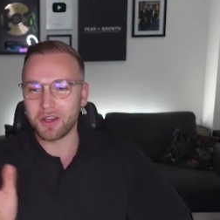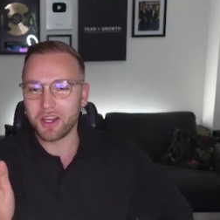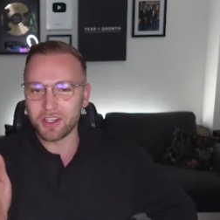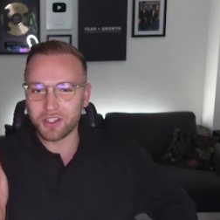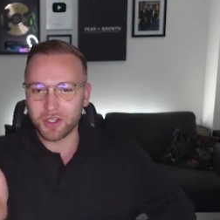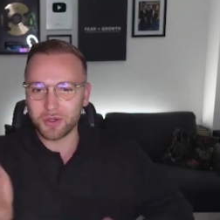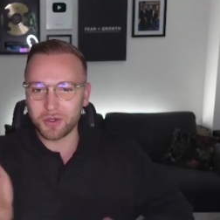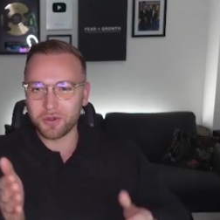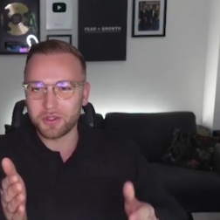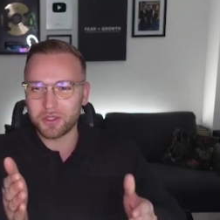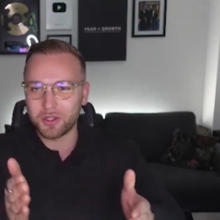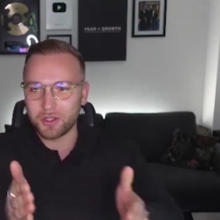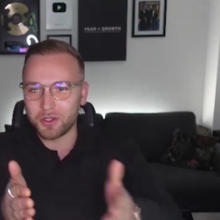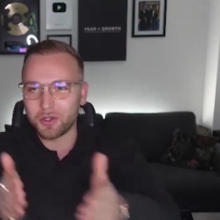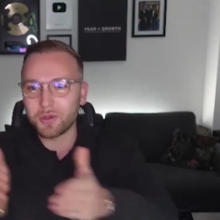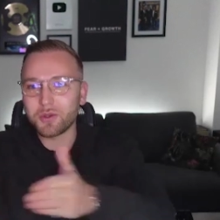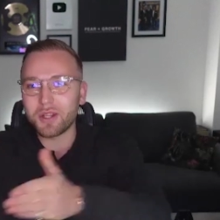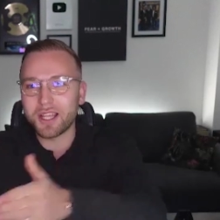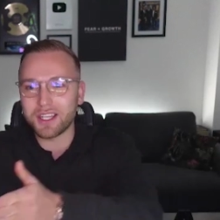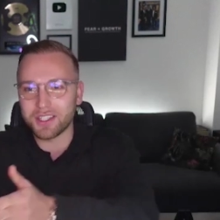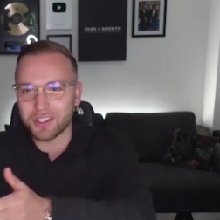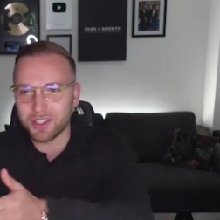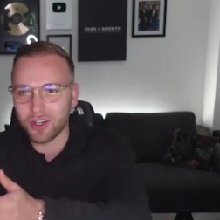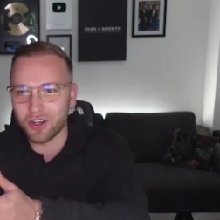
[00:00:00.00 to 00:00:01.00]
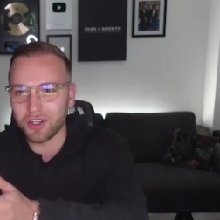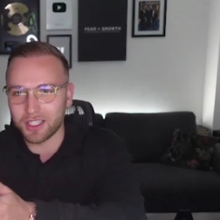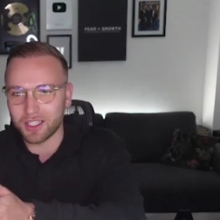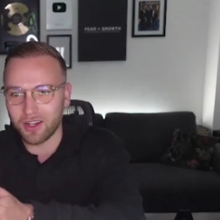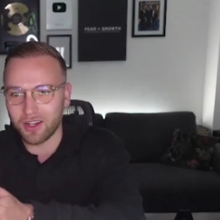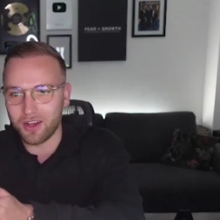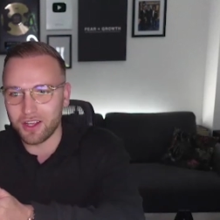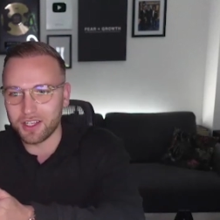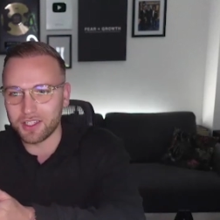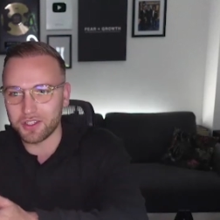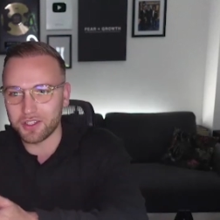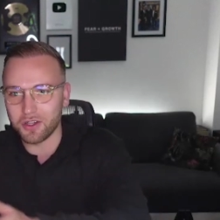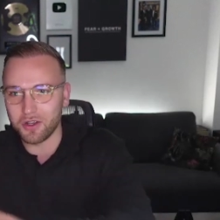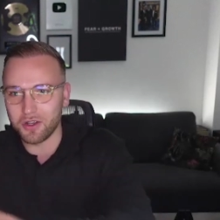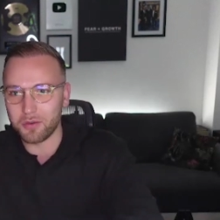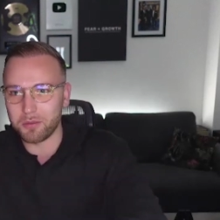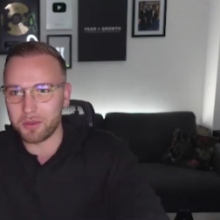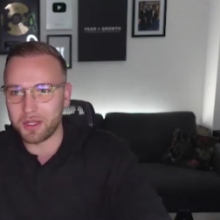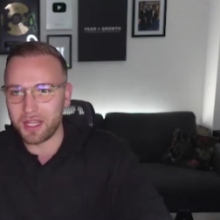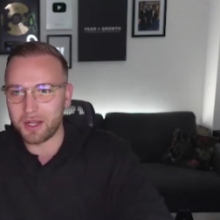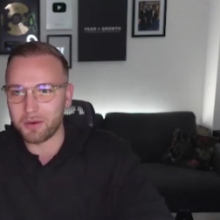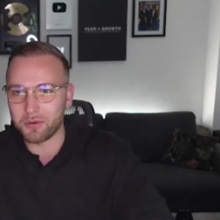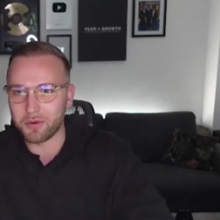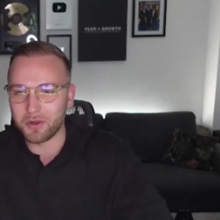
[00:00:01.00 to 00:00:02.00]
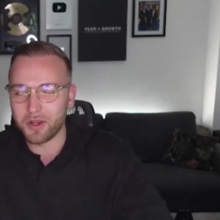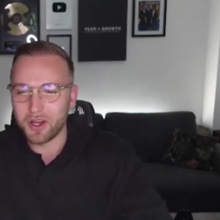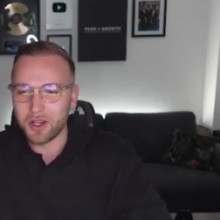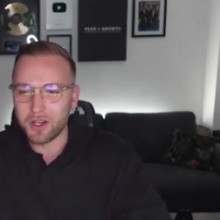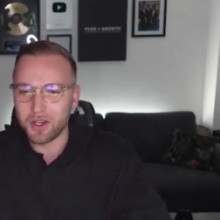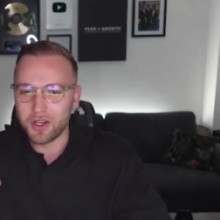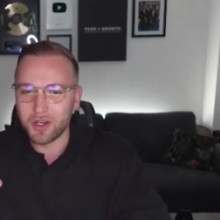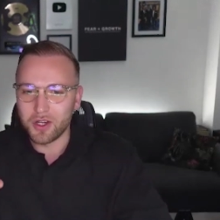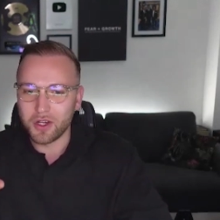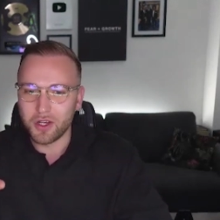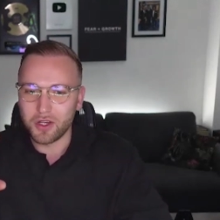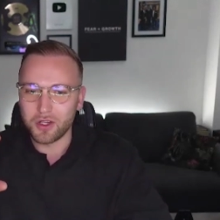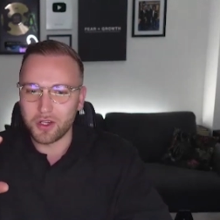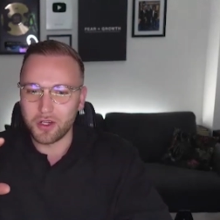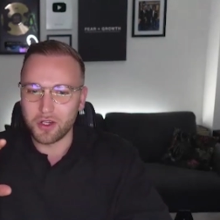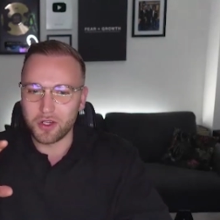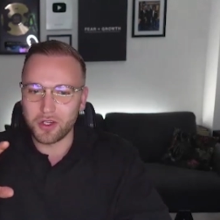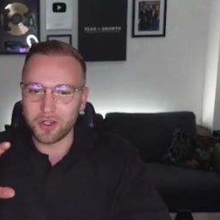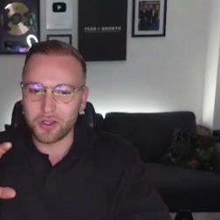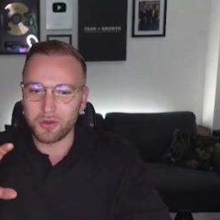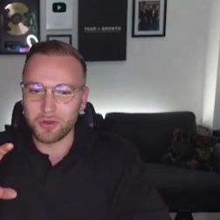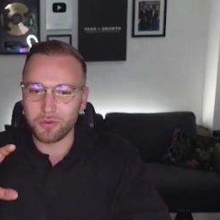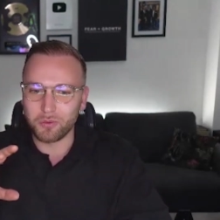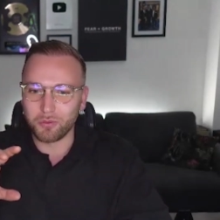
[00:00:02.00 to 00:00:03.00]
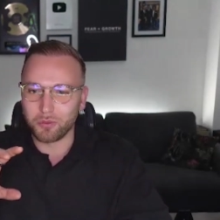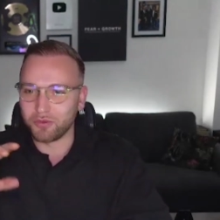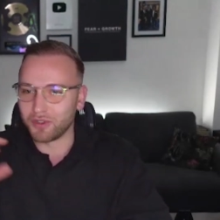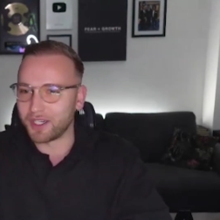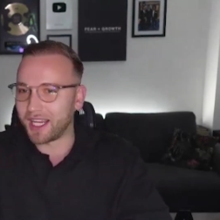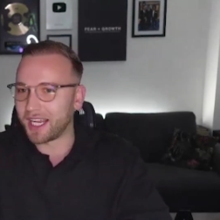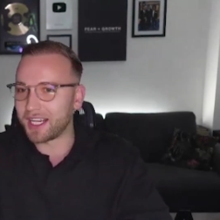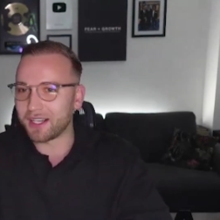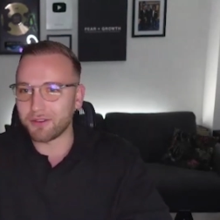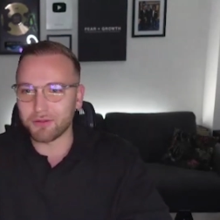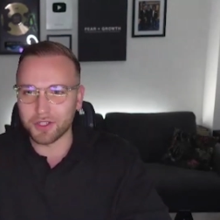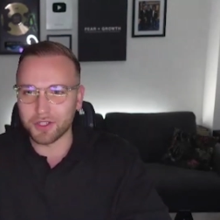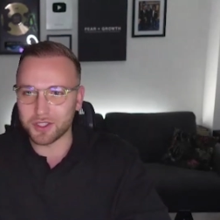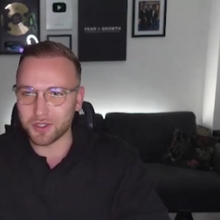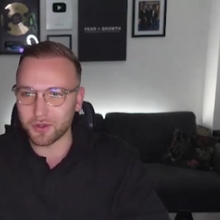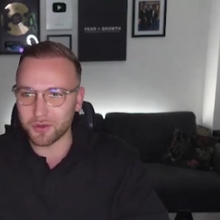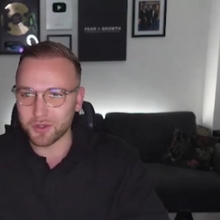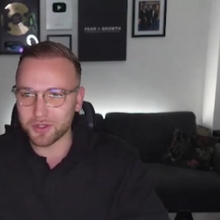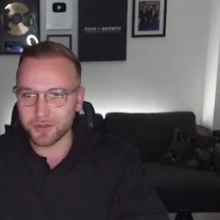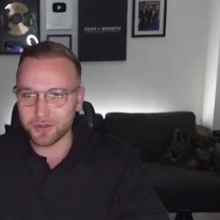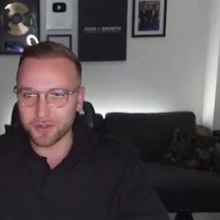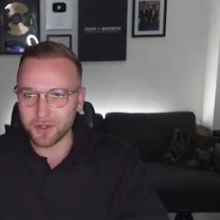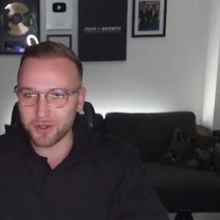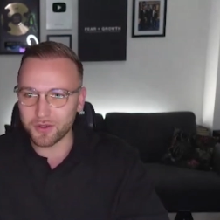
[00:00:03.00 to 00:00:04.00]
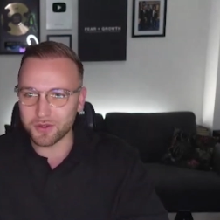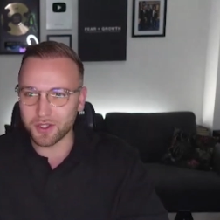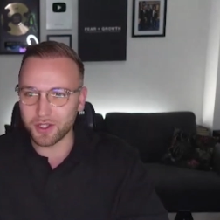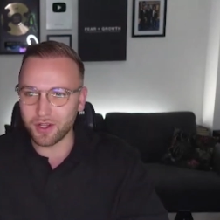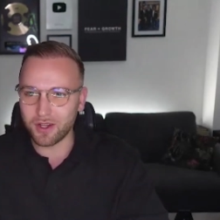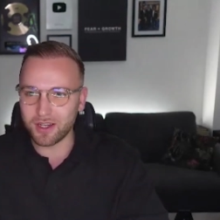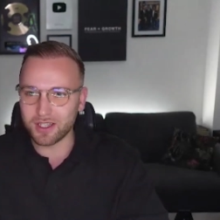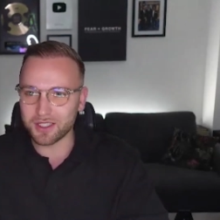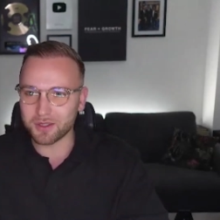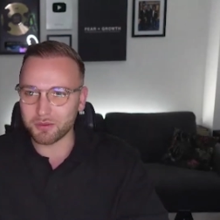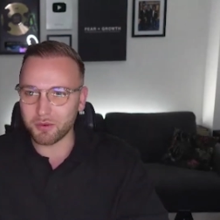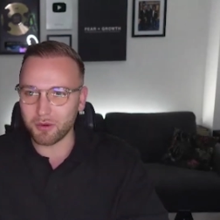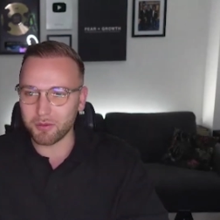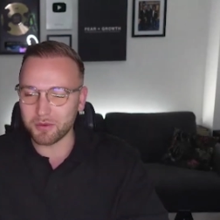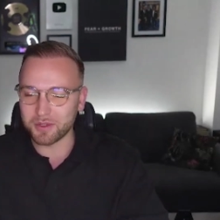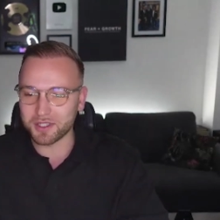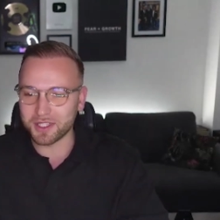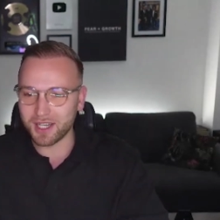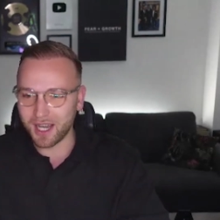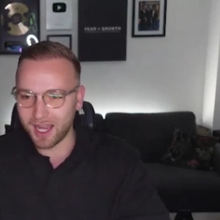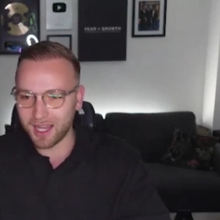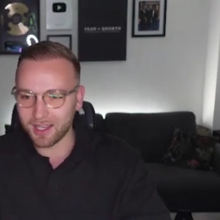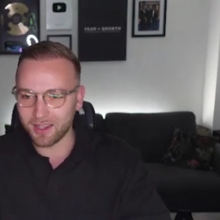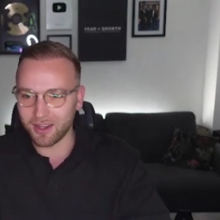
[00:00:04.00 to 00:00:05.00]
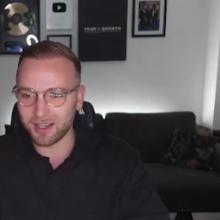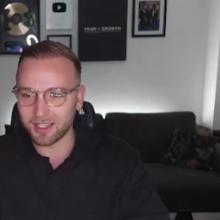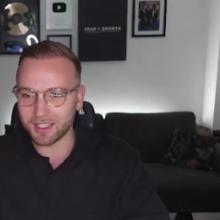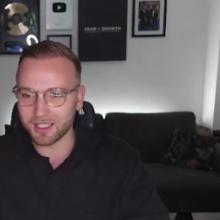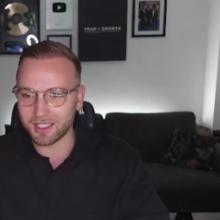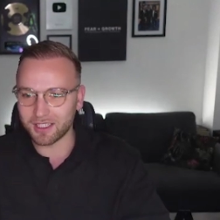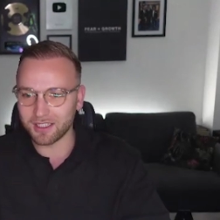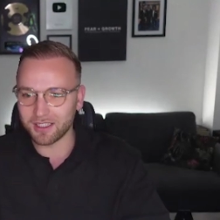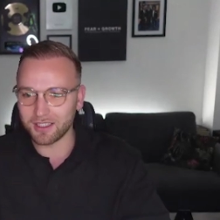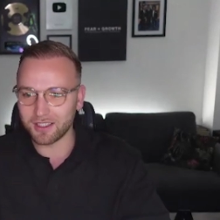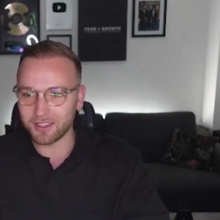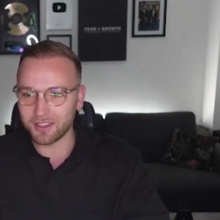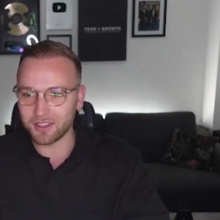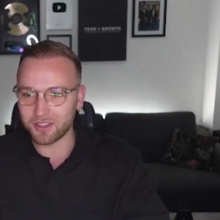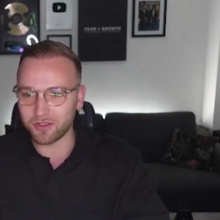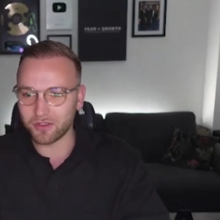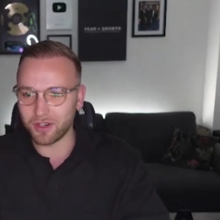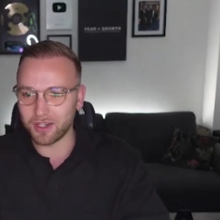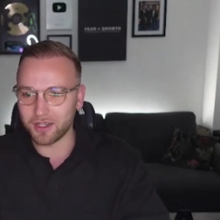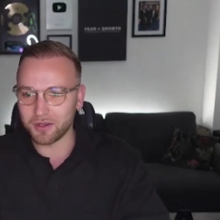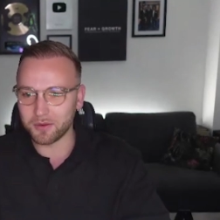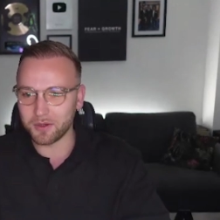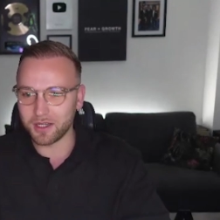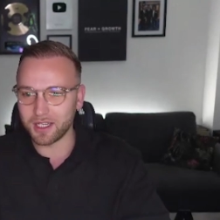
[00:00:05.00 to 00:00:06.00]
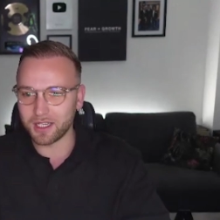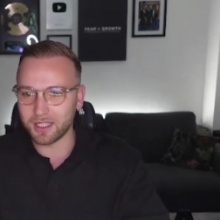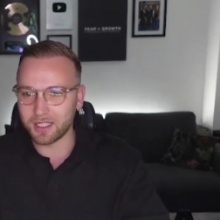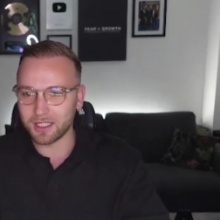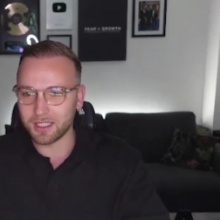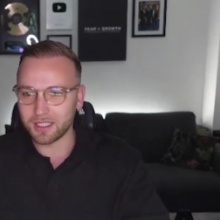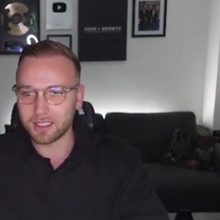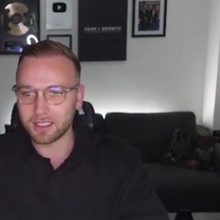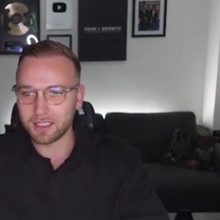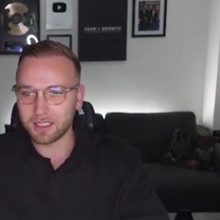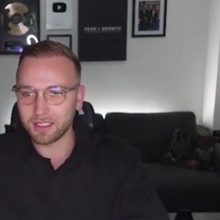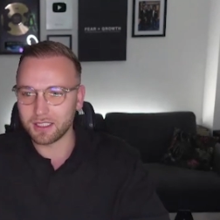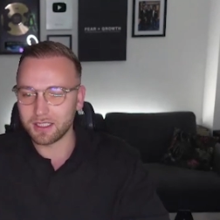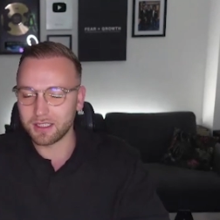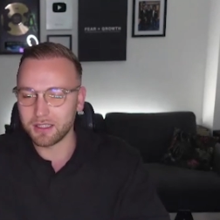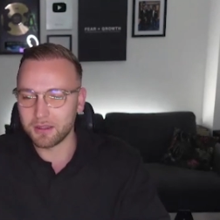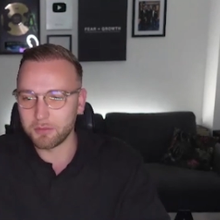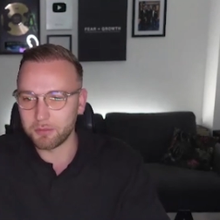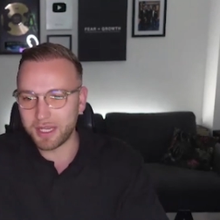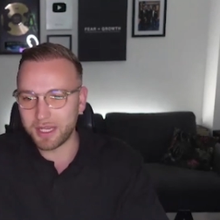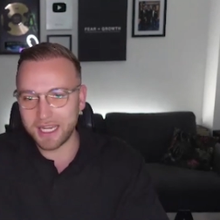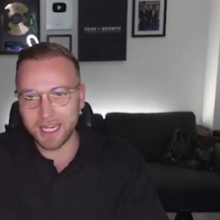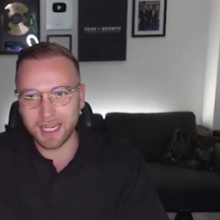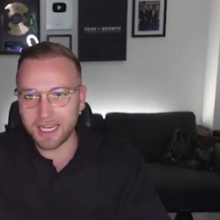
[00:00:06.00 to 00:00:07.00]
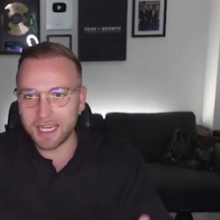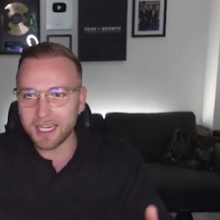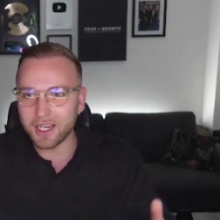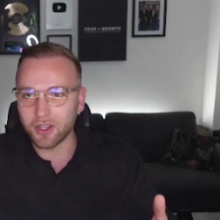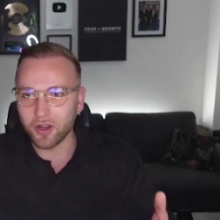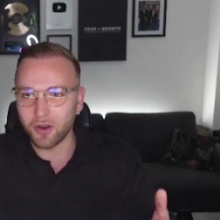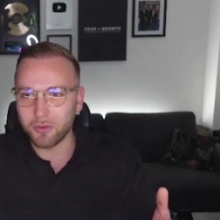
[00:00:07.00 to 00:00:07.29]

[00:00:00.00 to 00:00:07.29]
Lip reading: So you then signed clients though, but then getting results for those clients, what was that like straight away? Being e-com,